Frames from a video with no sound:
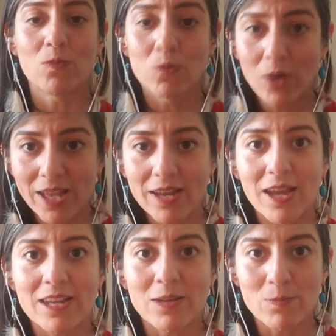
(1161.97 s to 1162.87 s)
what
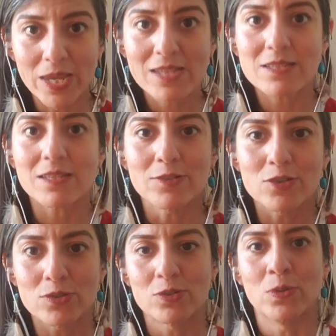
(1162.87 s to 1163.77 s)
an amazing
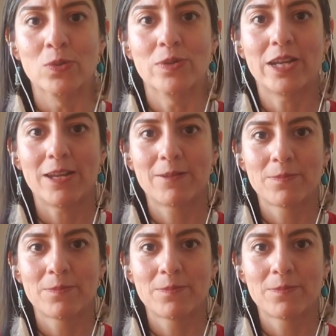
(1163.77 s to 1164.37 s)
story.